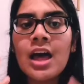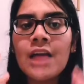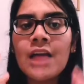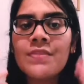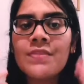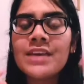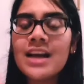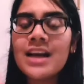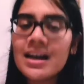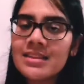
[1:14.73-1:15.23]

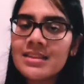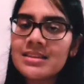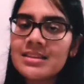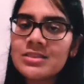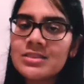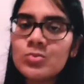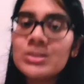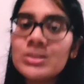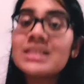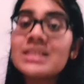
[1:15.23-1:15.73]
the
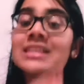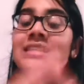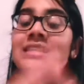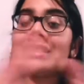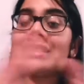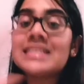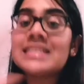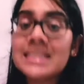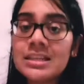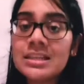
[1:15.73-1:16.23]
others will
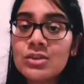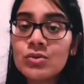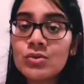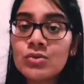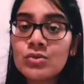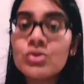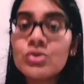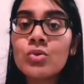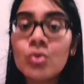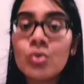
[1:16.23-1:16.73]
continue
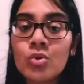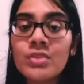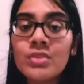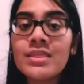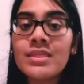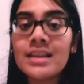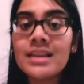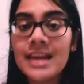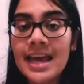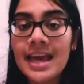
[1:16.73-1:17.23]
to own
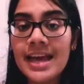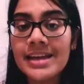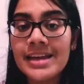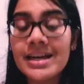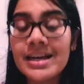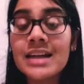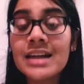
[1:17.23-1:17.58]
the land